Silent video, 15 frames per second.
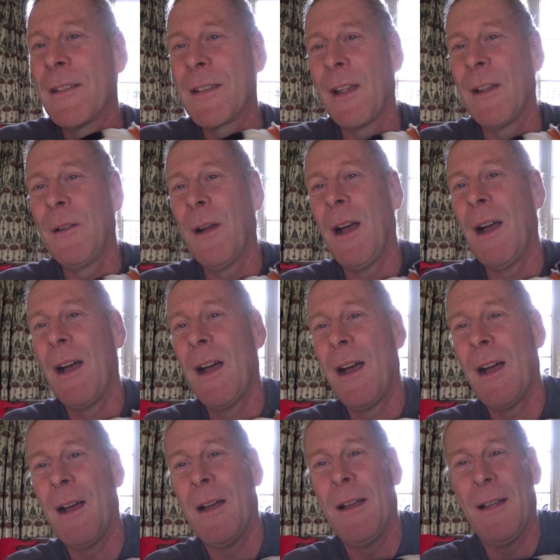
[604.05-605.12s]
So,
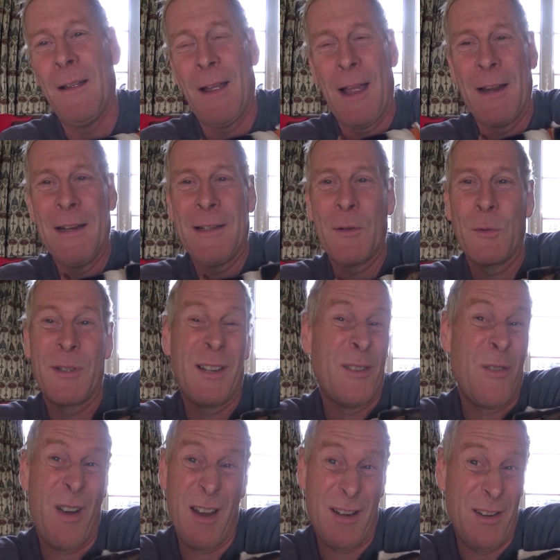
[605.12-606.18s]
uh, and it's also
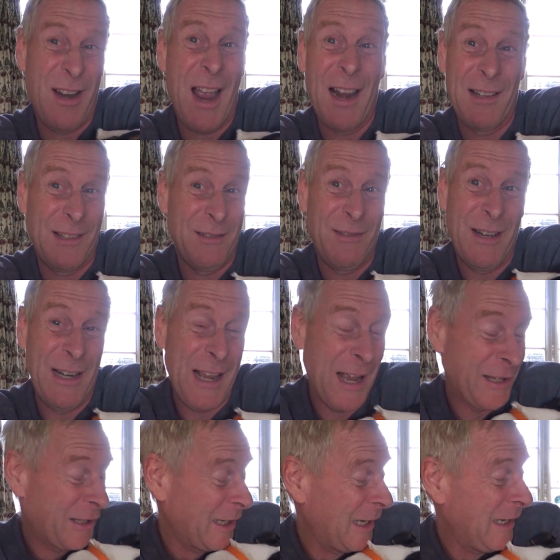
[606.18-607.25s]
quite a good calendar, really,
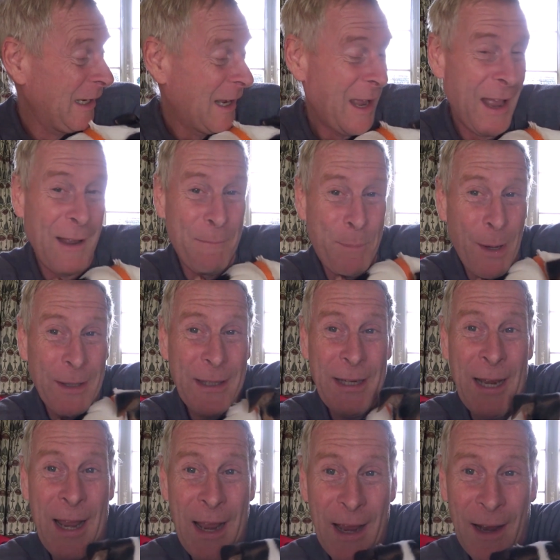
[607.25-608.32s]
actually. And Buddy
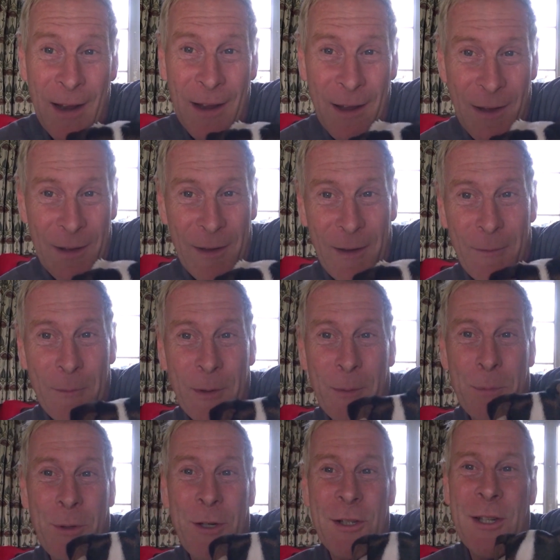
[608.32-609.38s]
here would
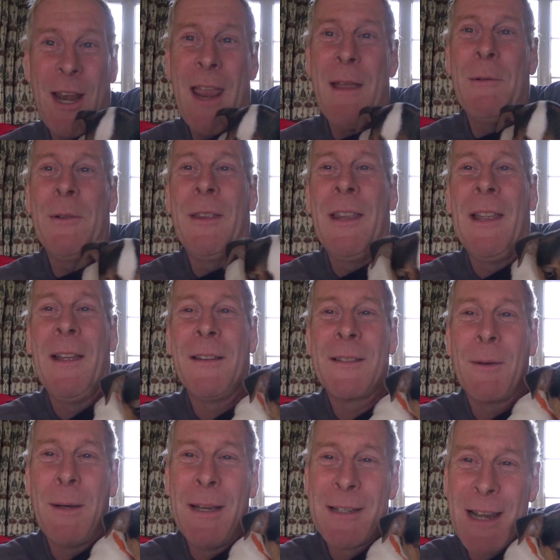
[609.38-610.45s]
appreciate it, wouldn't it?
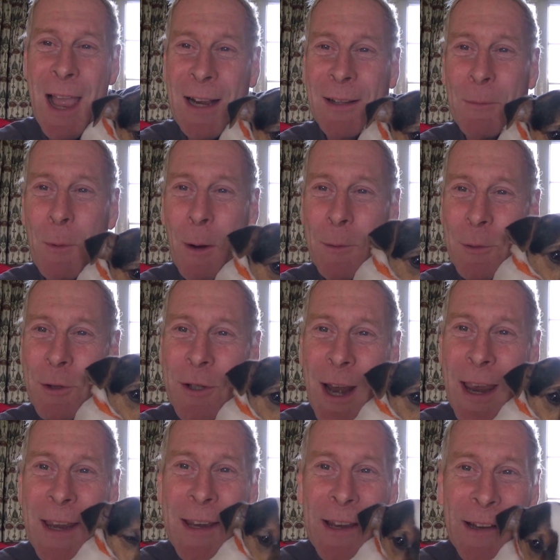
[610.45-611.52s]
So his leg that won't
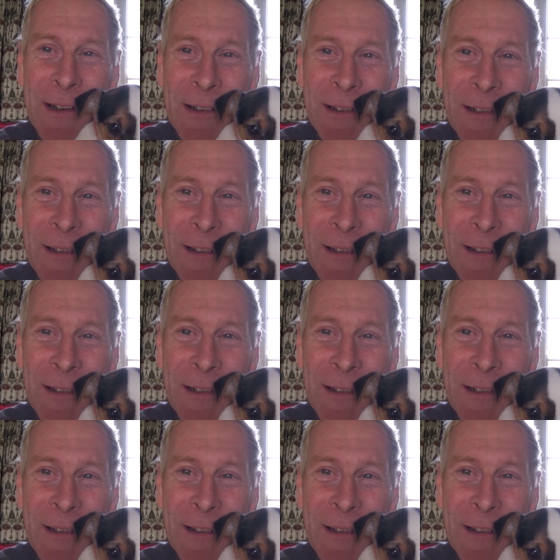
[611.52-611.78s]
shake.